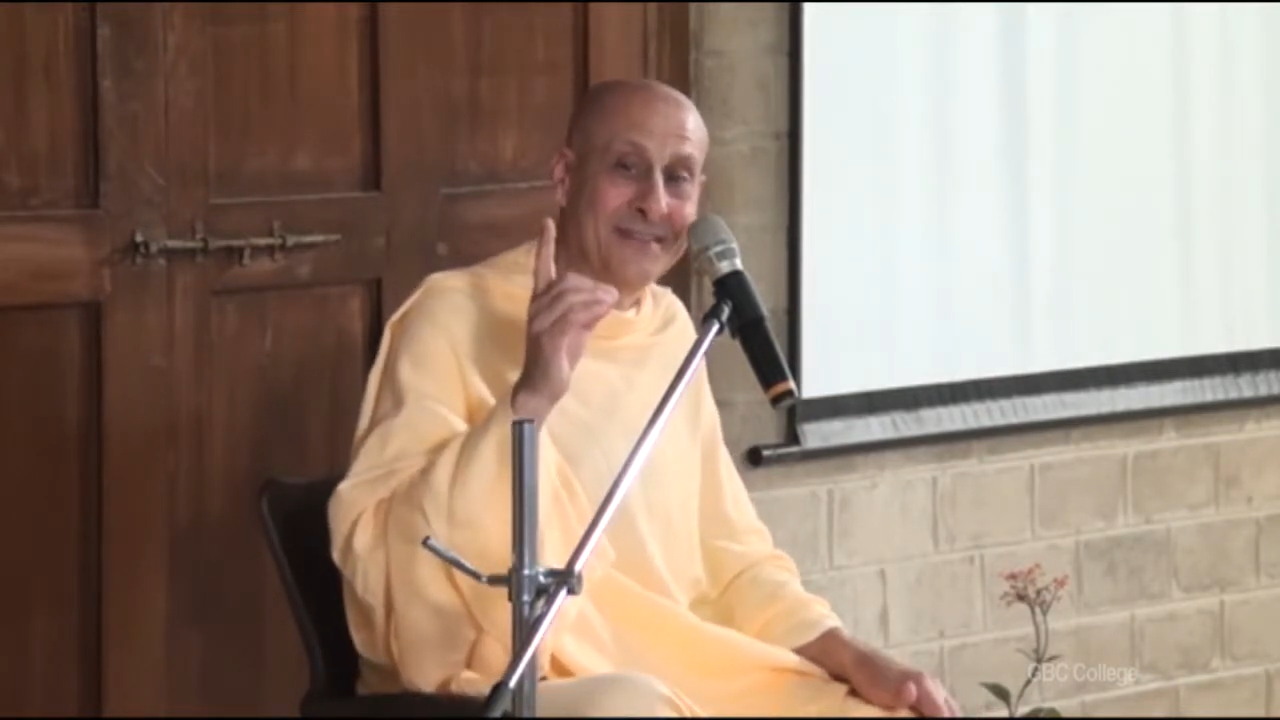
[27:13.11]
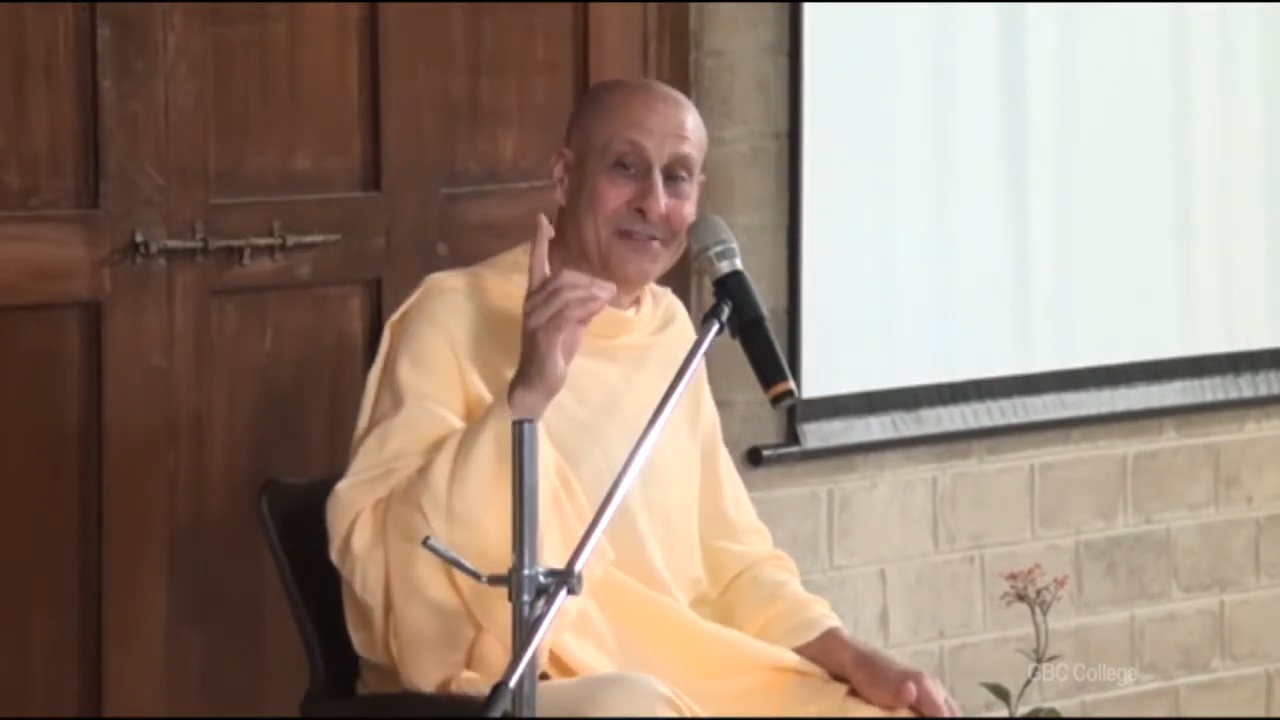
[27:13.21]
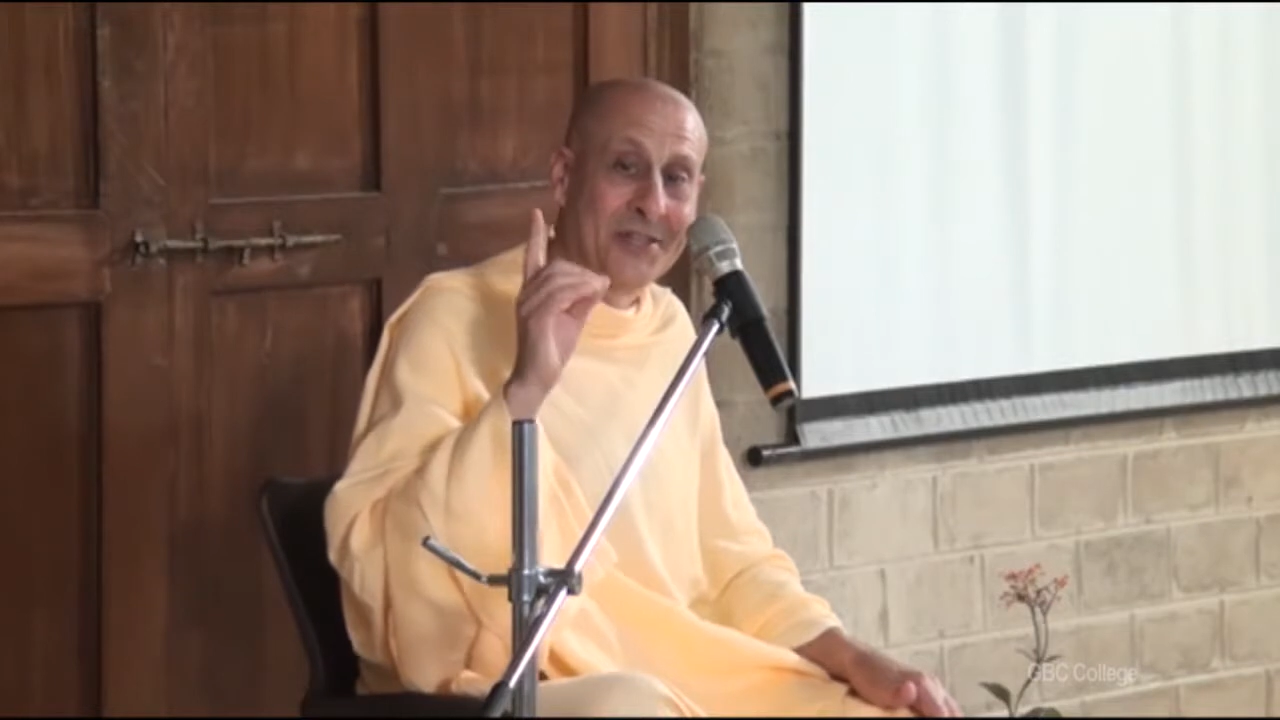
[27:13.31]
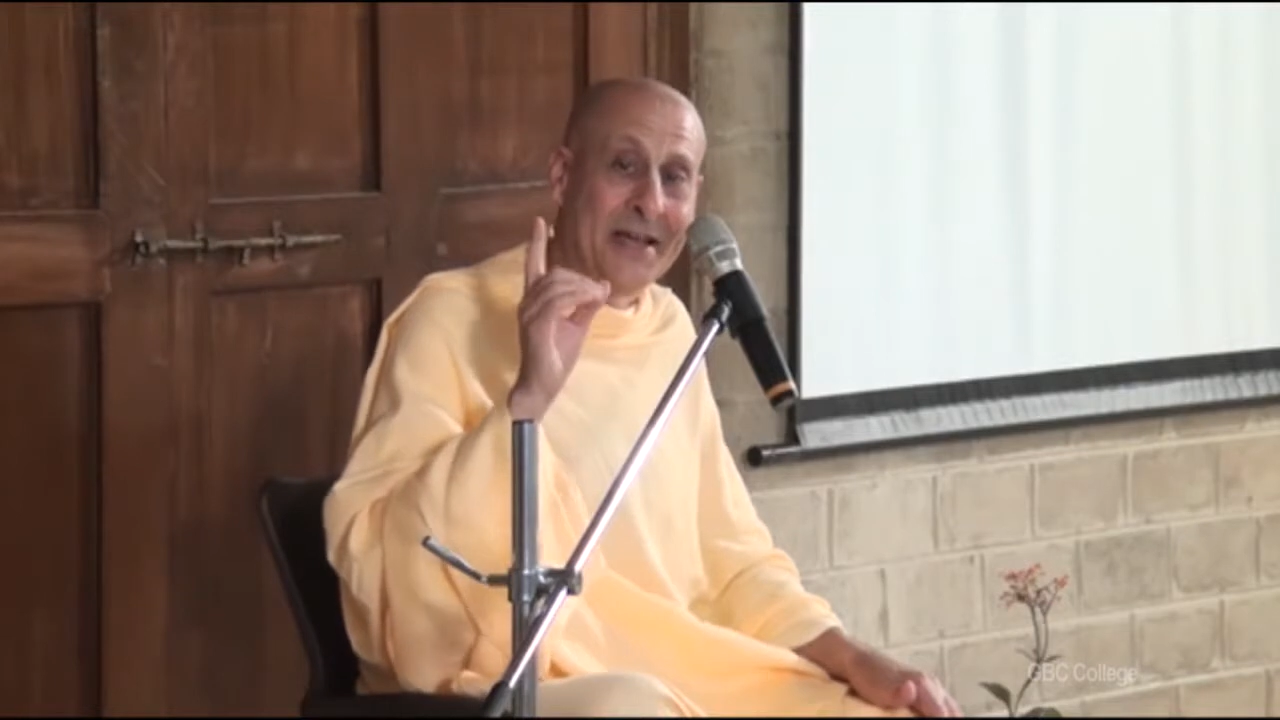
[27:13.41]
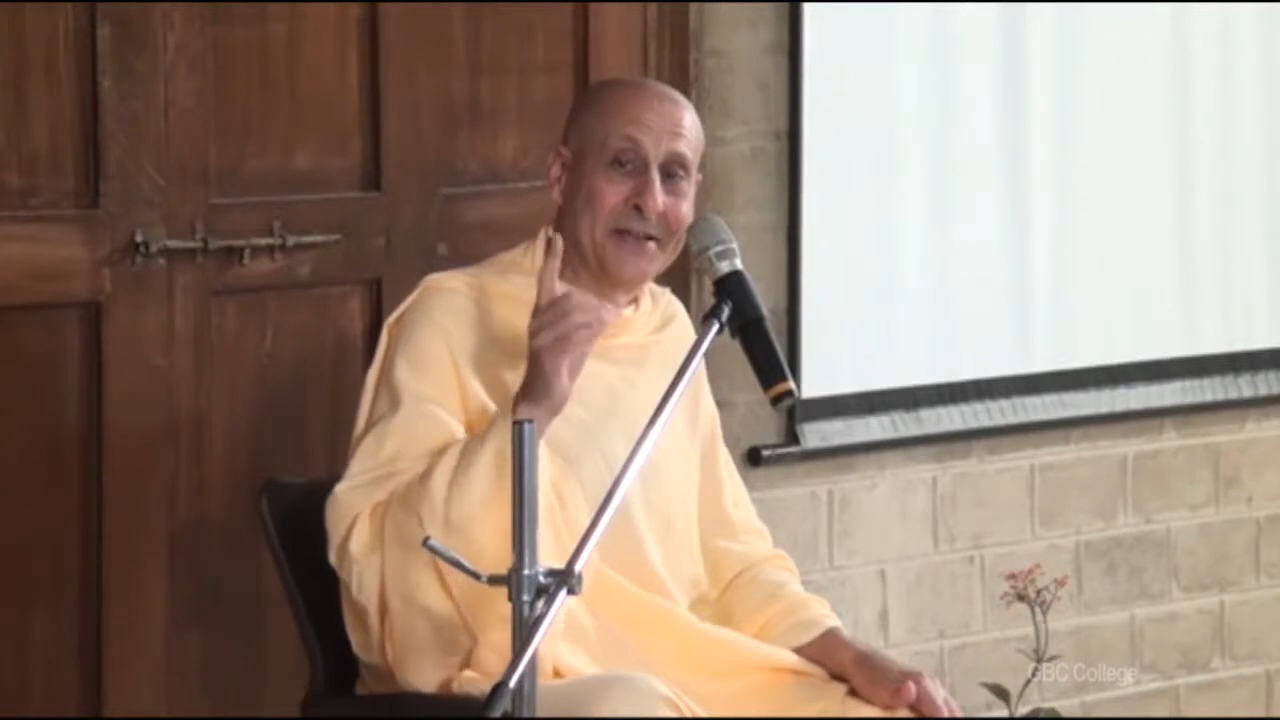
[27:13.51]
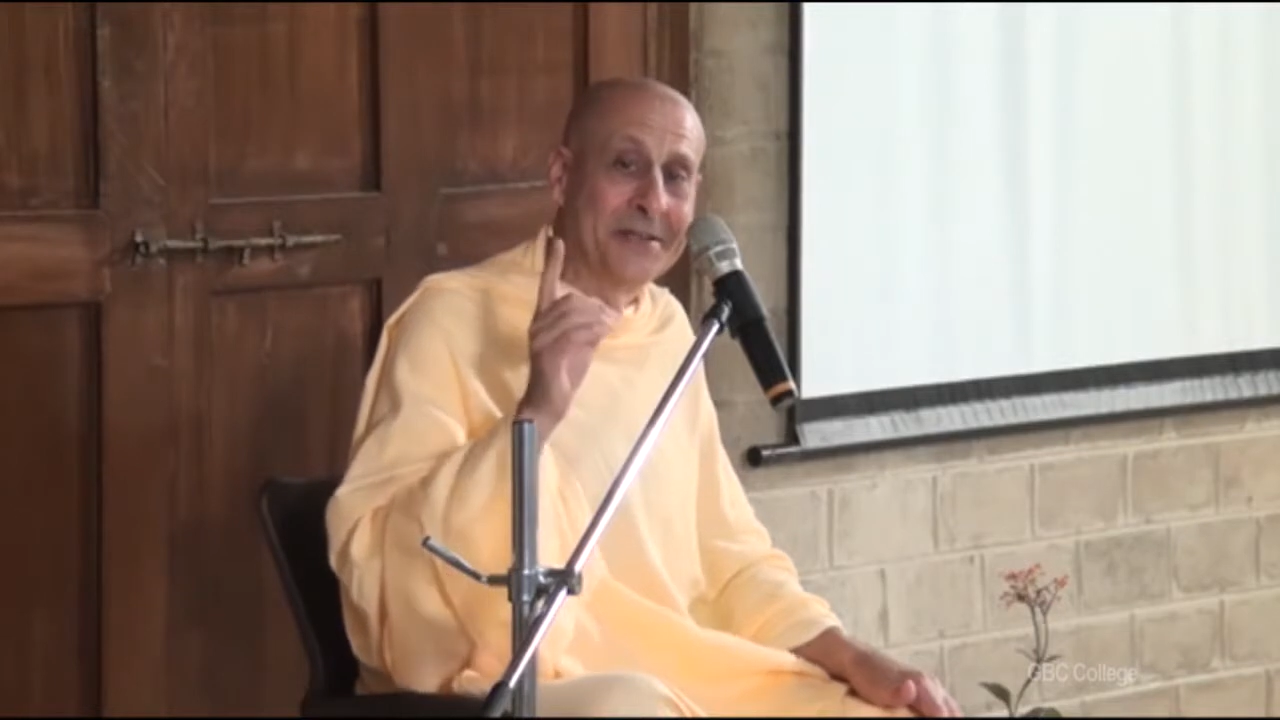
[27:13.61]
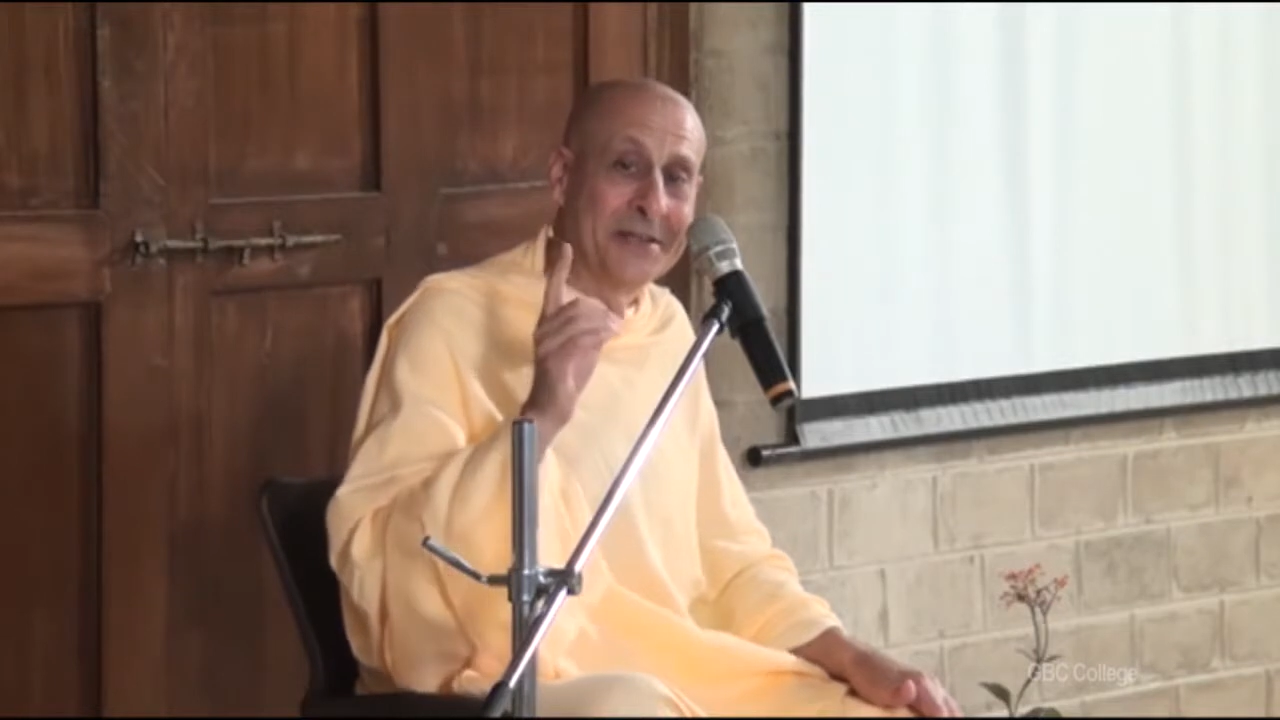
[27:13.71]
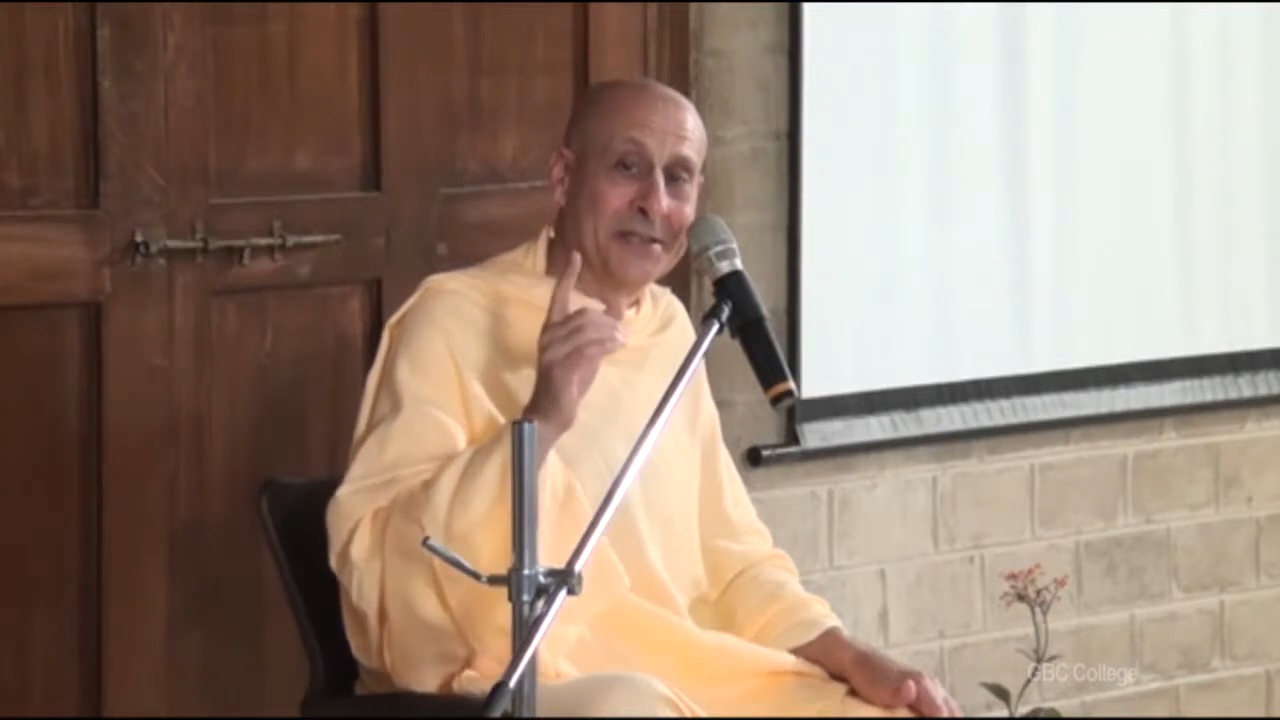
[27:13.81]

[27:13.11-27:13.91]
chanting